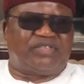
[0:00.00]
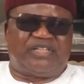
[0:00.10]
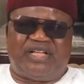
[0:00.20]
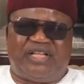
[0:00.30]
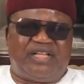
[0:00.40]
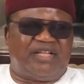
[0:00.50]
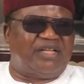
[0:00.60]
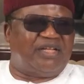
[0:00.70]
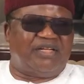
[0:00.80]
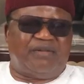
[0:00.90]
you will
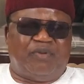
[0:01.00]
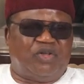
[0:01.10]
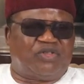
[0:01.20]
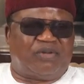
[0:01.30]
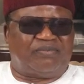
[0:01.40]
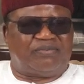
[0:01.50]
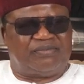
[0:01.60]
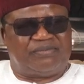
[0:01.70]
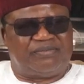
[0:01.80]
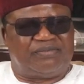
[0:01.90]
see the
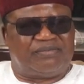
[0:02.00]
blossom.